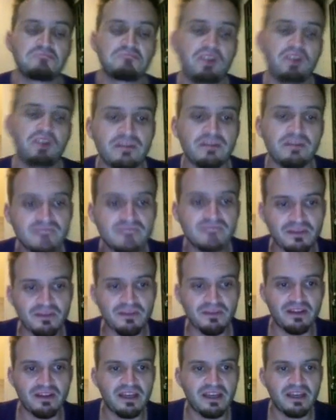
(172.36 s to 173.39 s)
Okay, something
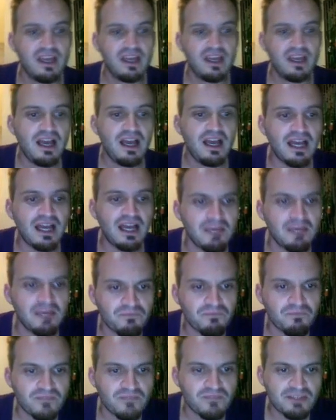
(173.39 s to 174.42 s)
like that.
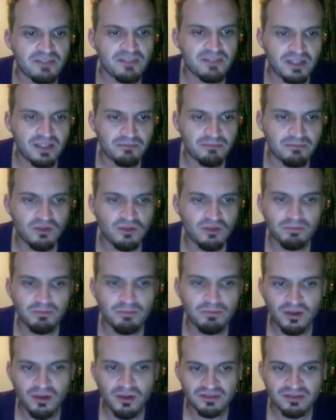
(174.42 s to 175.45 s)
This one you could
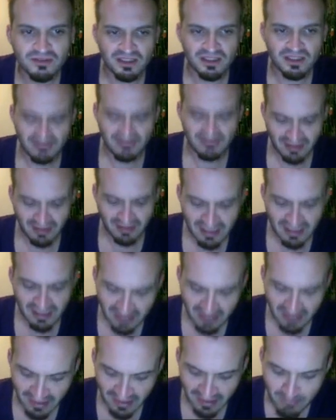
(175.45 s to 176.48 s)
possibly, I
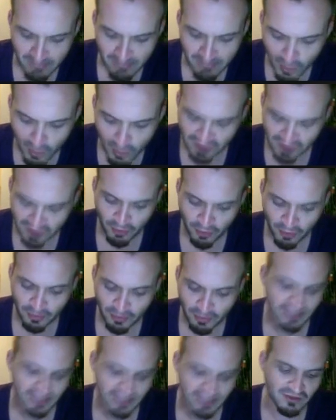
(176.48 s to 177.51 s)
think most
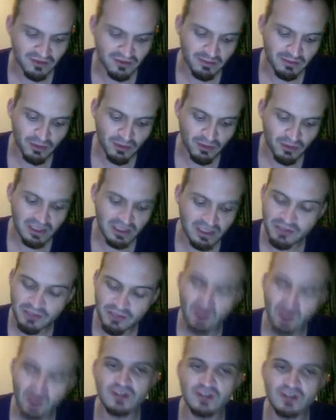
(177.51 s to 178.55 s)
appropriate is going to be Boolean
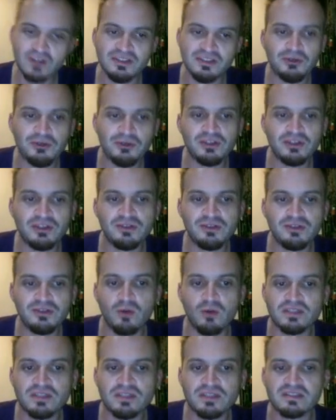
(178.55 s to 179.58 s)
because there are only two
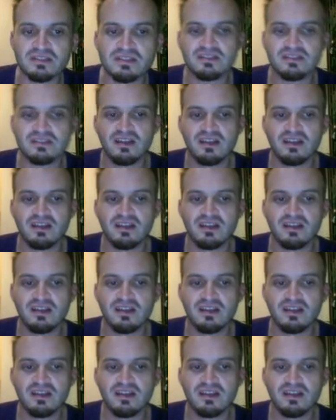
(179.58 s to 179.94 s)
options.